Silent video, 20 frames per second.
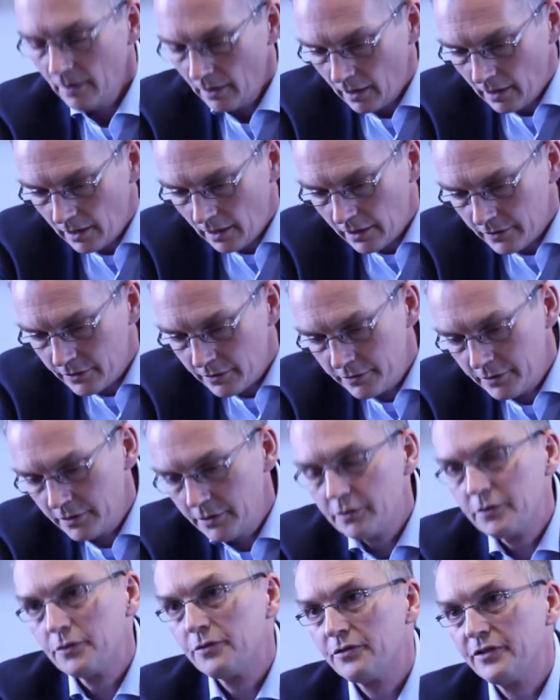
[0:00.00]
I don't think
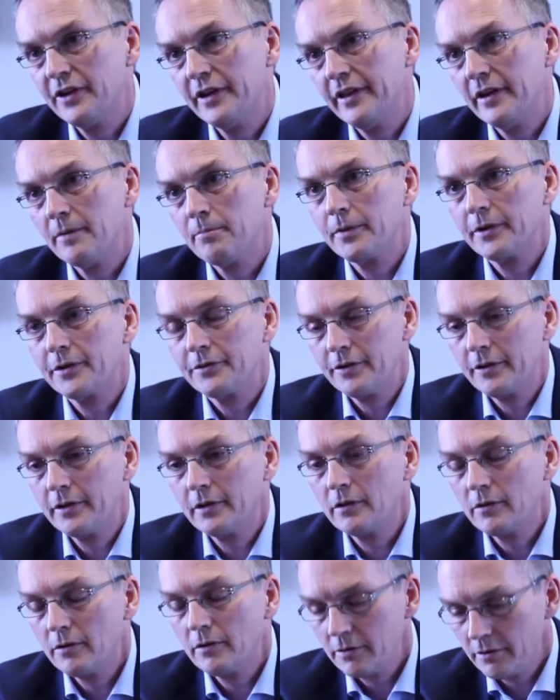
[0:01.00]
you can say that, because I
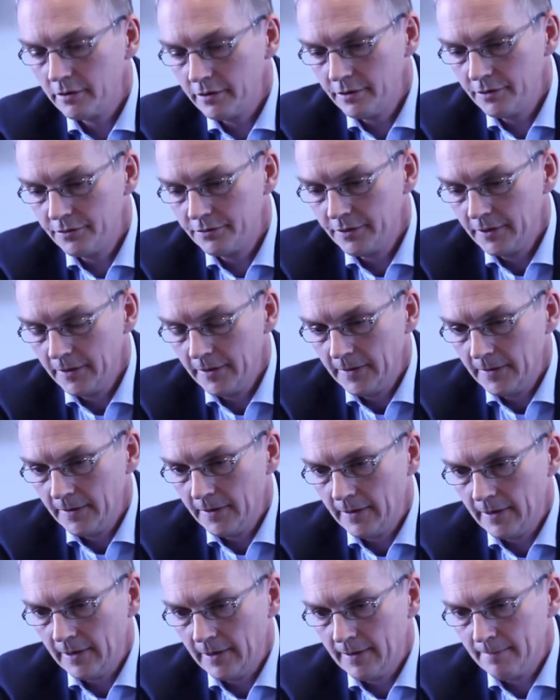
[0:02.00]
think a lot of these
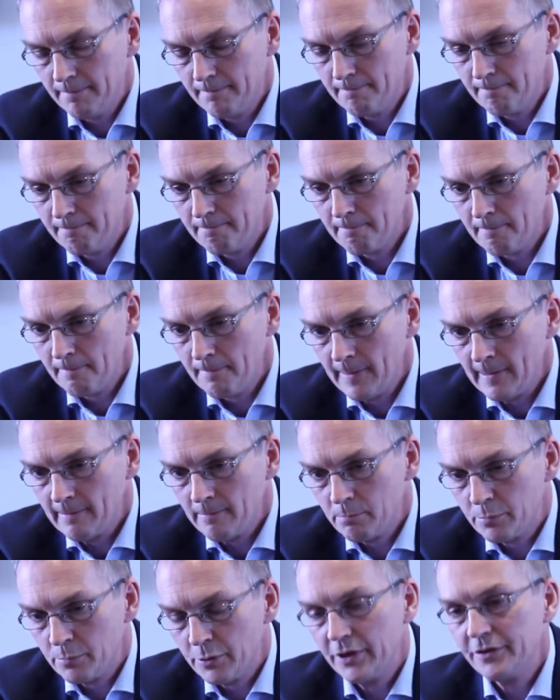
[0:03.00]

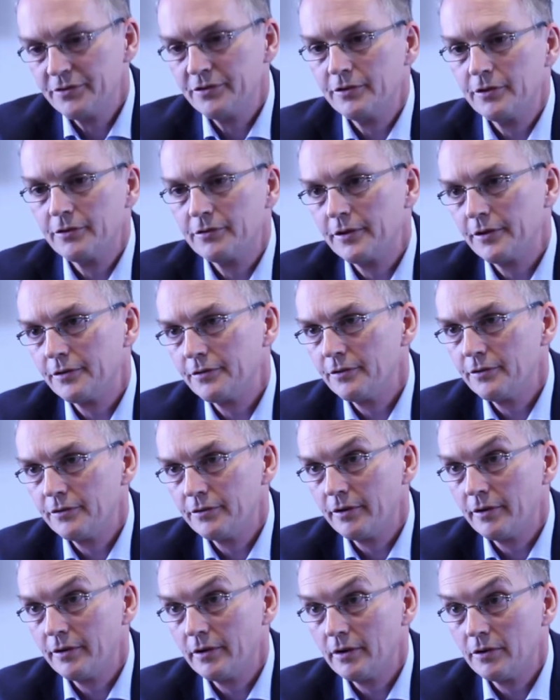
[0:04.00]
pricing discussions
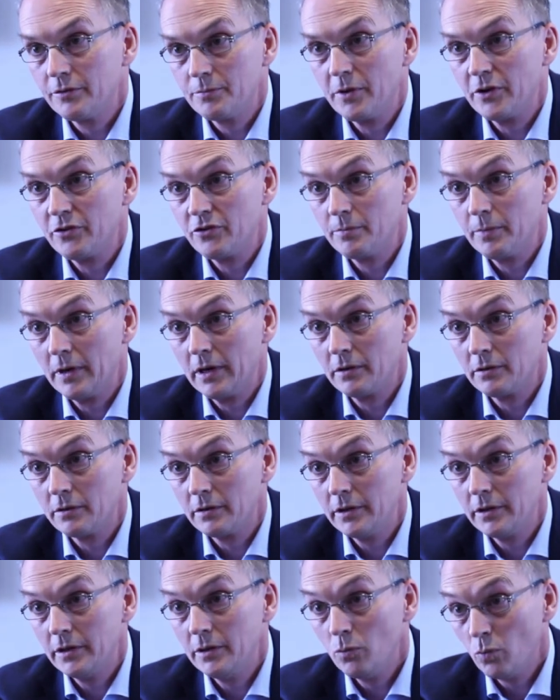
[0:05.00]
are as much about
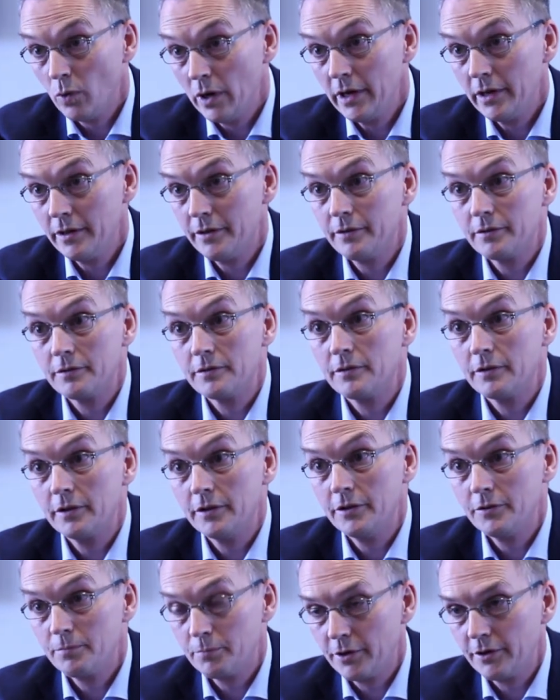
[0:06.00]
the way that
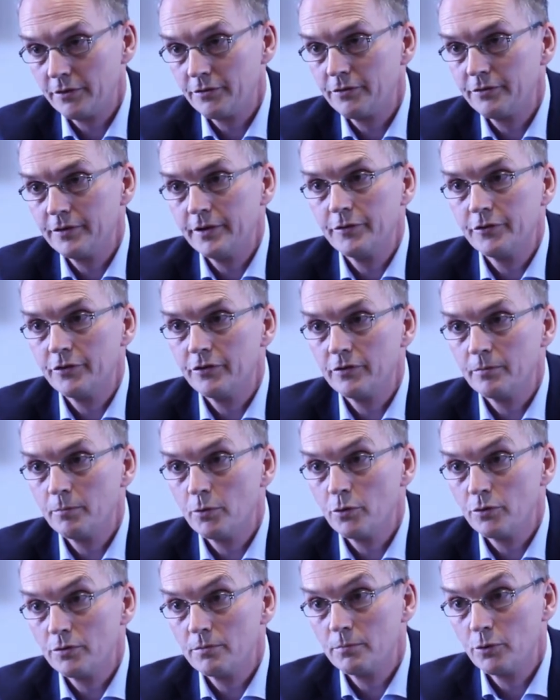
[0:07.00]
these products and services are
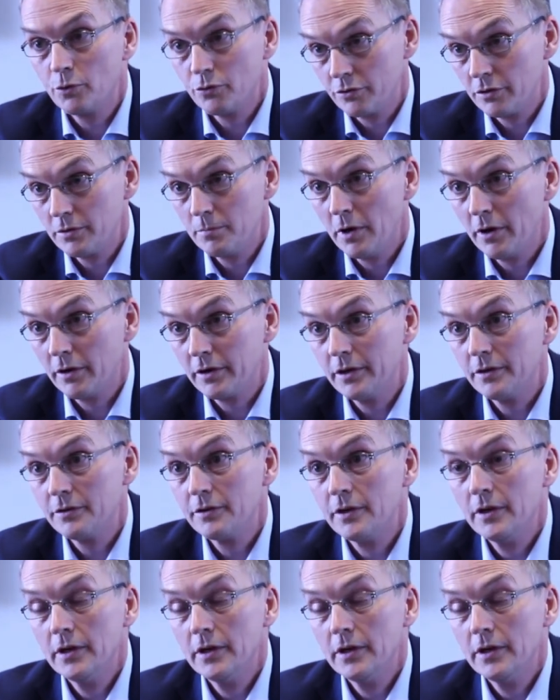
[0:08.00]
brought to the market.